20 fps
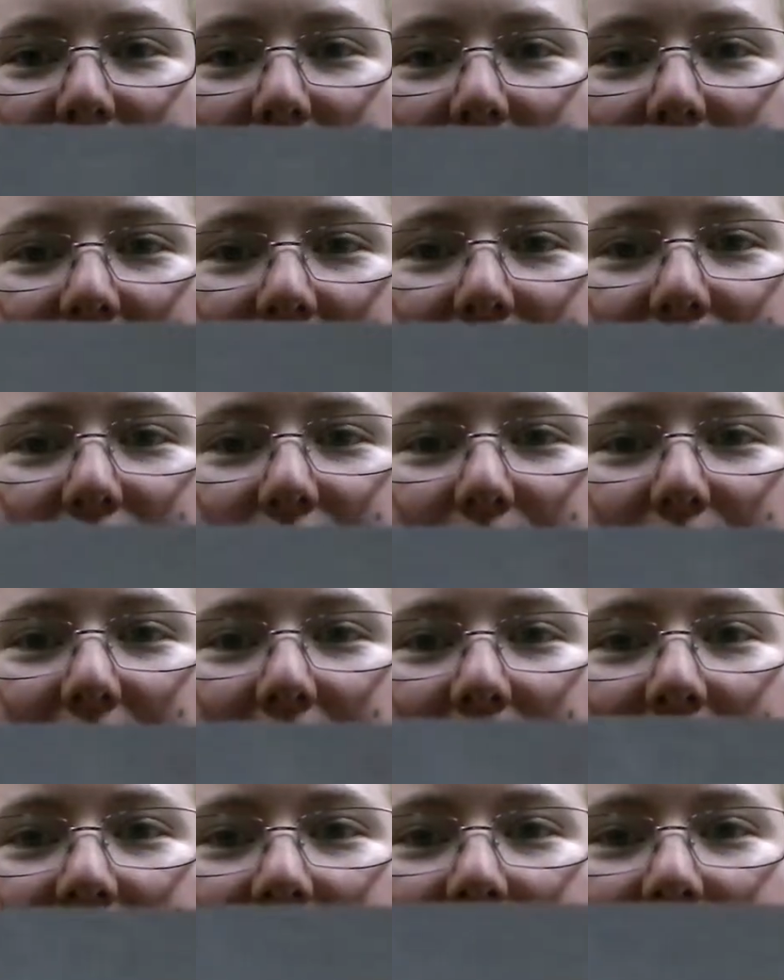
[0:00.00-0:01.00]
Major
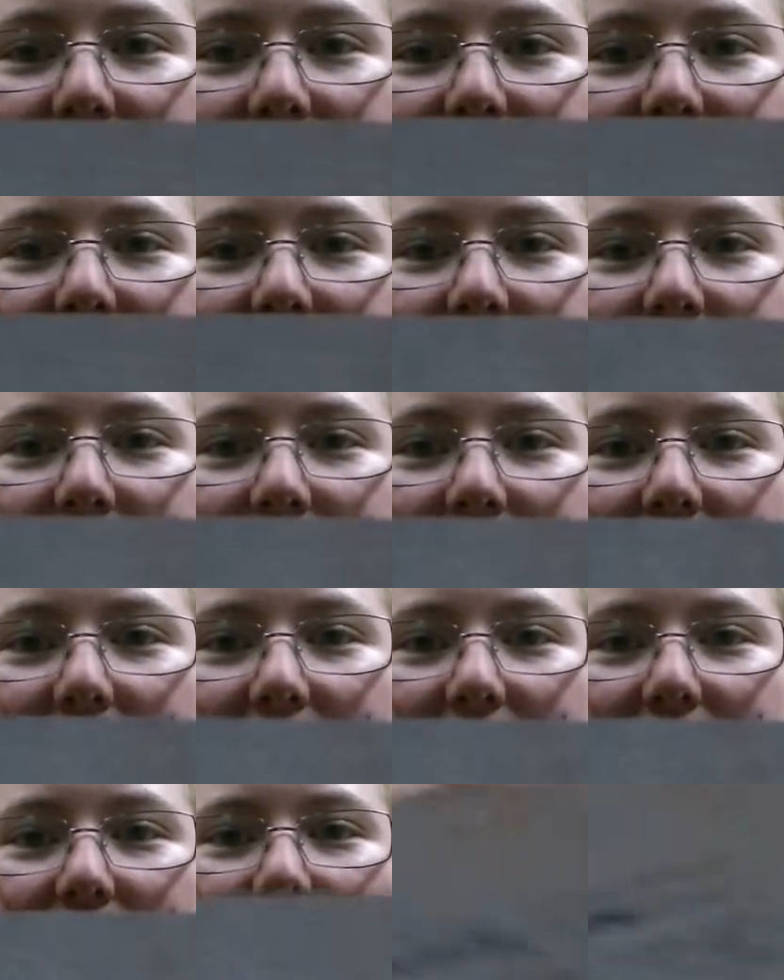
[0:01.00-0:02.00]
Plan of
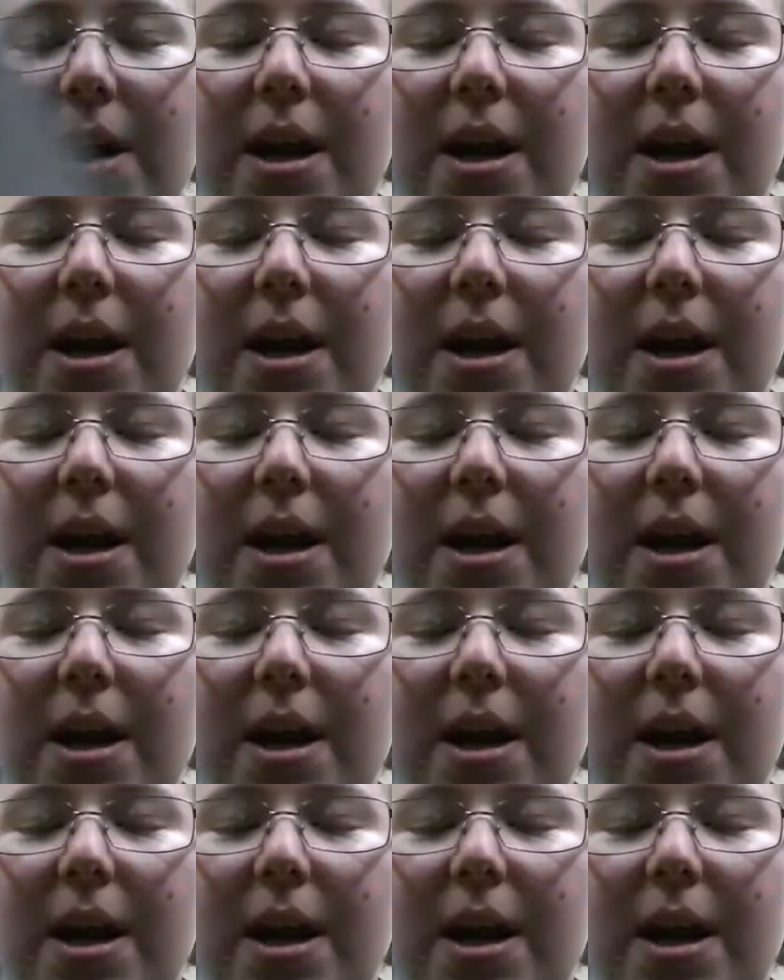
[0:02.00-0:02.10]
Study.